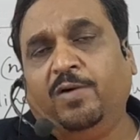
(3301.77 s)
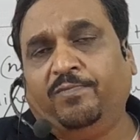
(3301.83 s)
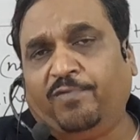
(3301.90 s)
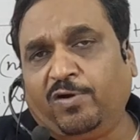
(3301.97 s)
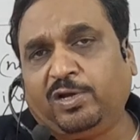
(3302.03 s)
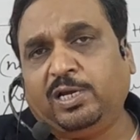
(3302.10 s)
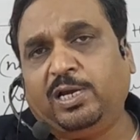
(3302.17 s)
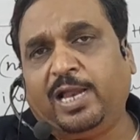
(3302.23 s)

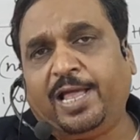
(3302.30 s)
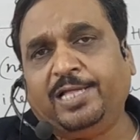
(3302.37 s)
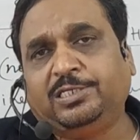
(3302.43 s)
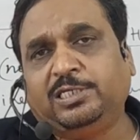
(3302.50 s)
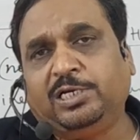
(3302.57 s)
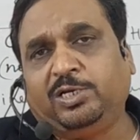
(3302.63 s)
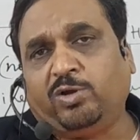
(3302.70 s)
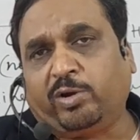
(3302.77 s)
14 lines
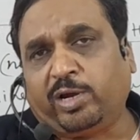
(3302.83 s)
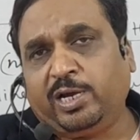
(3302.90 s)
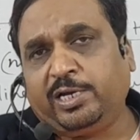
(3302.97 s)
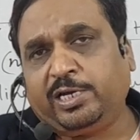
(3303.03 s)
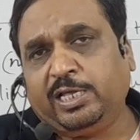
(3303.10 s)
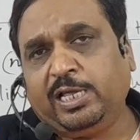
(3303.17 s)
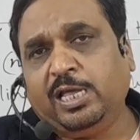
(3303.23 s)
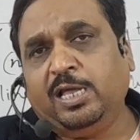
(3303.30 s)
in
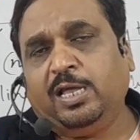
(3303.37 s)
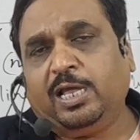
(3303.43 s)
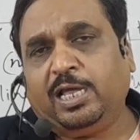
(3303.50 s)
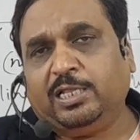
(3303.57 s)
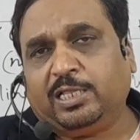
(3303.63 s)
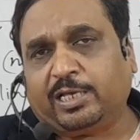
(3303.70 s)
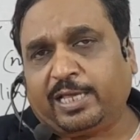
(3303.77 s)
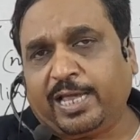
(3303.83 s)
totality
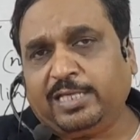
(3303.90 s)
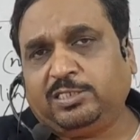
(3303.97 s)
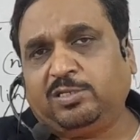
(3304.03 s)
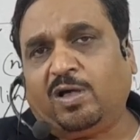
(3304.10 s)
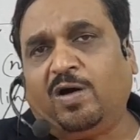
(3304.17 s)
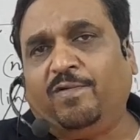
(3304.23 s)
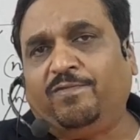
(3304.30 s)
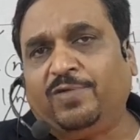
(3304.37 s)
in the case
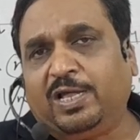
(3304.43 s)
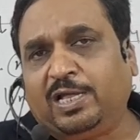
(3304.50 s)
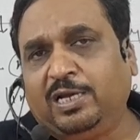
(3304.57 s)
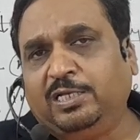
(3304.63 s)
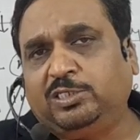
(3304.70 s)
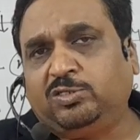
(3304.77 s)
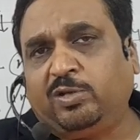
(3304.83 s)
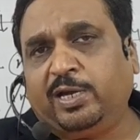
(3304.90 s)
of
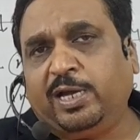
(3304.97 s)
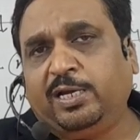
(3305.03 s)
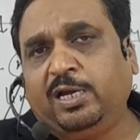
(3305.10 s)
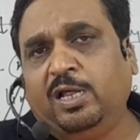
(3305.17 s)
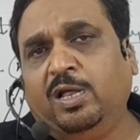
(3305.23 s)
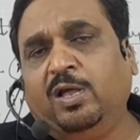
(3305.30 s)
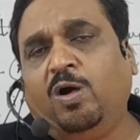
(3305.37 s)
English sonnet,